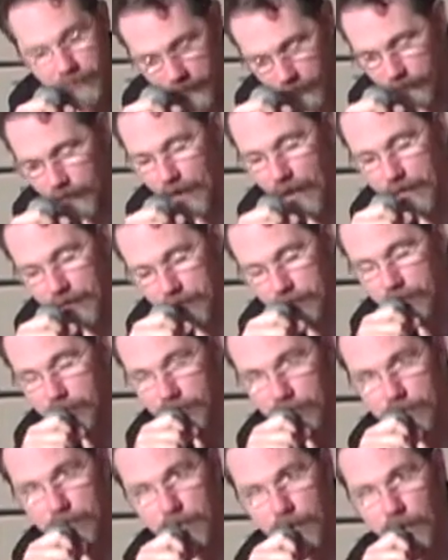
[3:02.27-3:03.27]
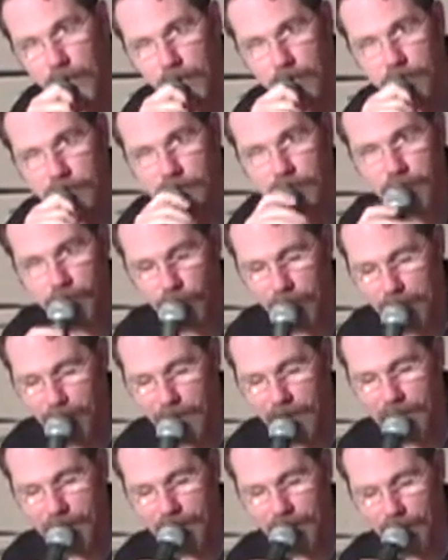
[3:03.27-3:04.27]
You've gotten, screaming
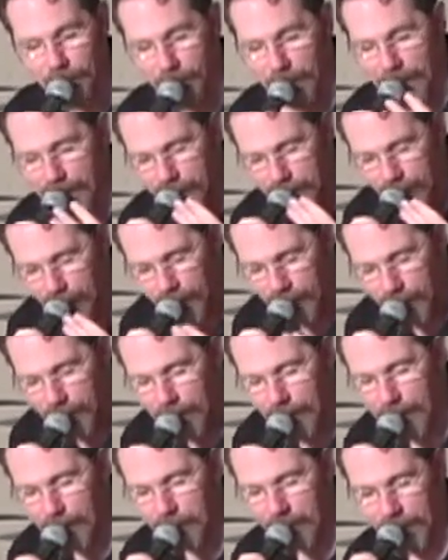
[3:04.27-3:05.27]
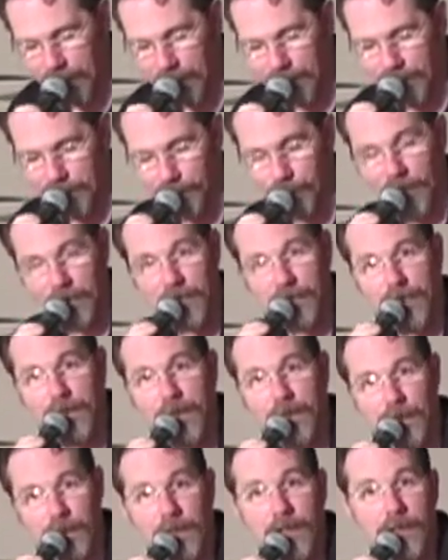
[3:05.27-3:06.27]
into the mic, I'm getting as much
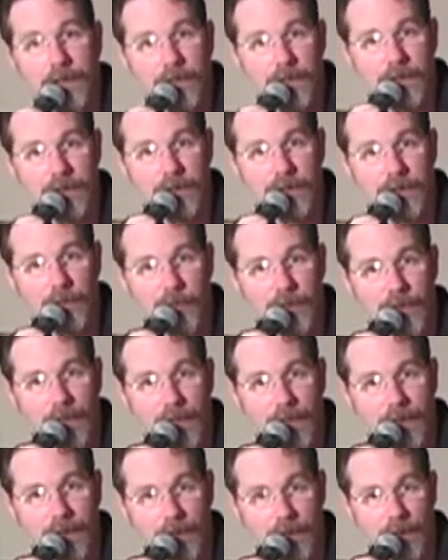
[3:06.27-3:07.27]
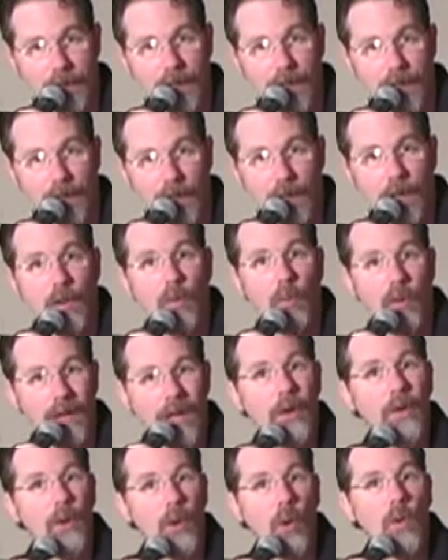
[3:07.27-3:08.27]
signal into the system as I can get
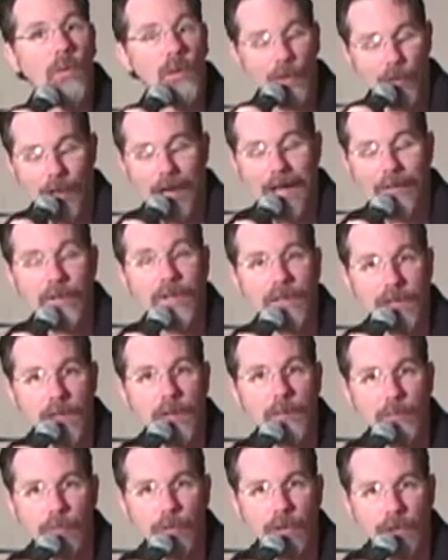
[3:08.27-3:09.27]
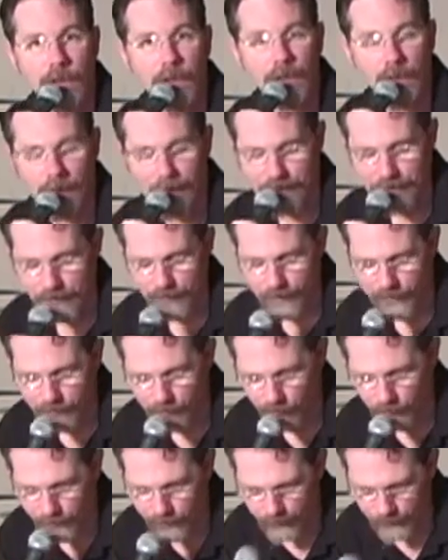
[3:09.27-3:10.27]
without overdriving the input and causing
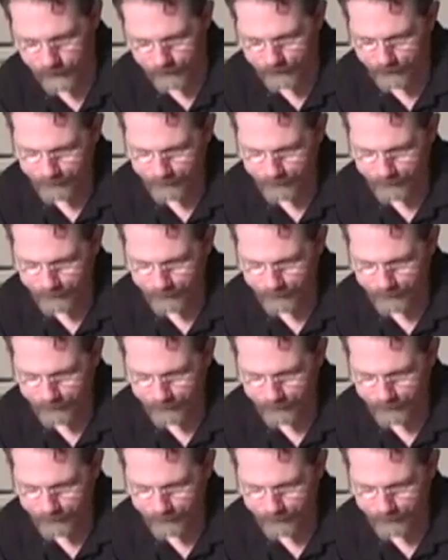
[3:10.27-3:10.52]
distortion.